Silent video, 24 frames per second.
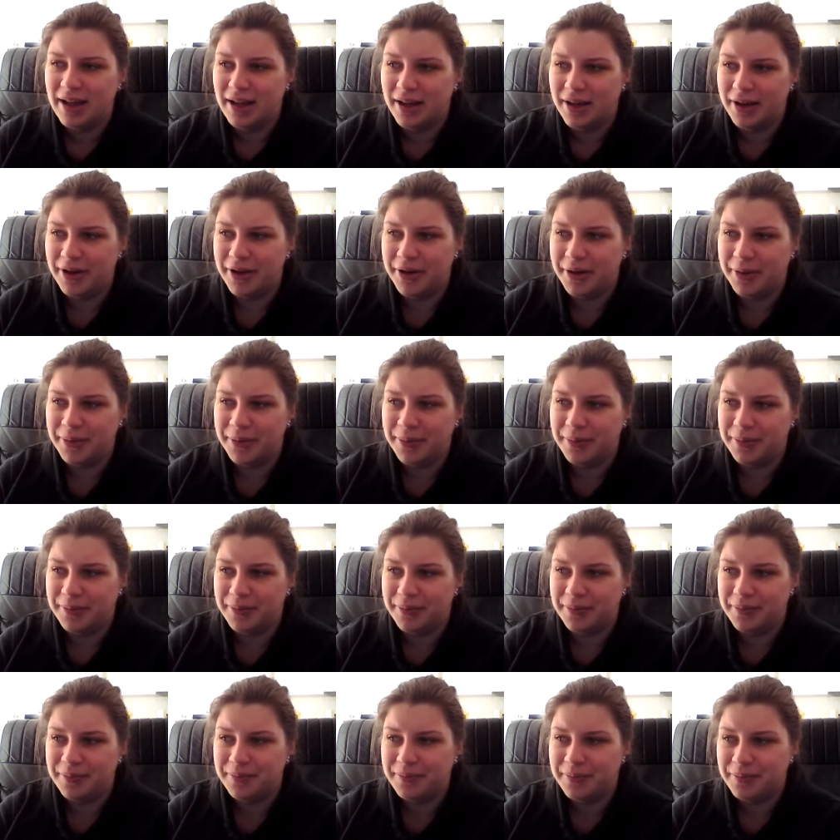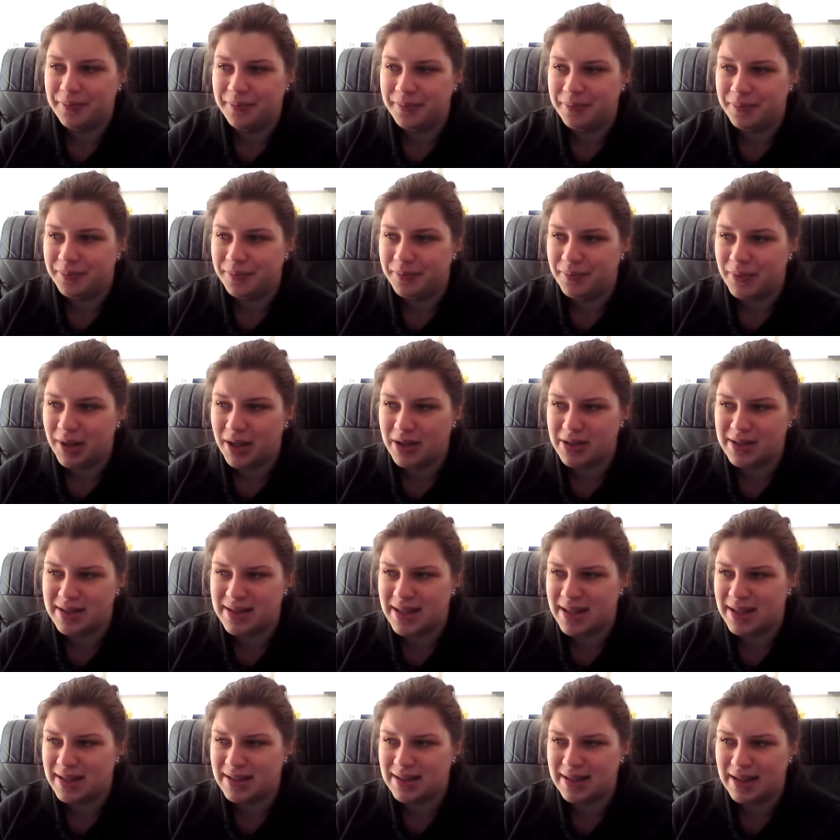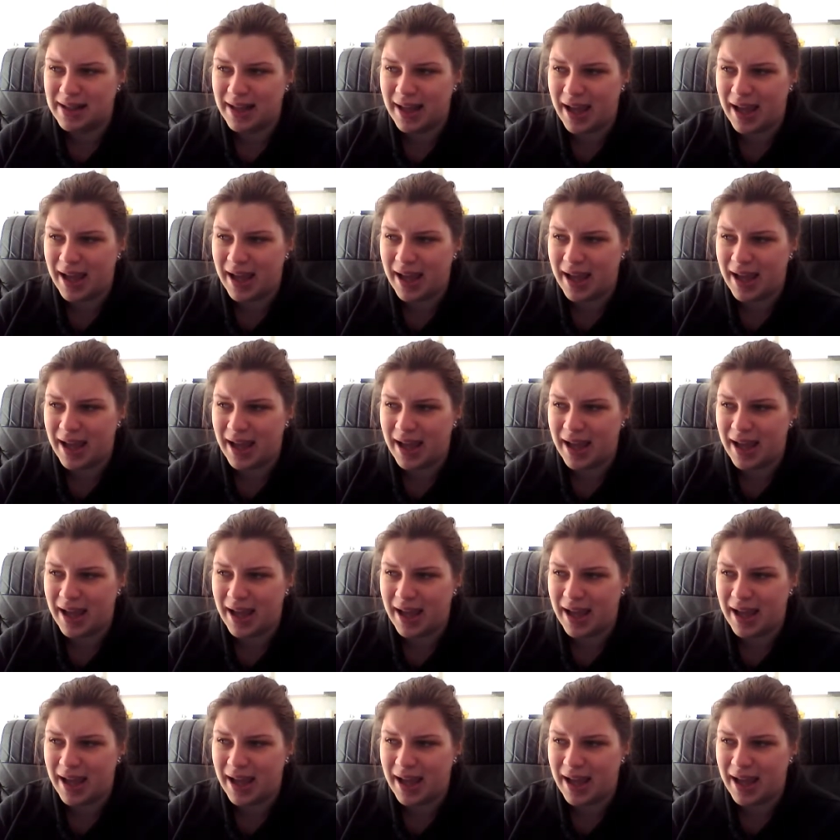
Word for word: Um, because they're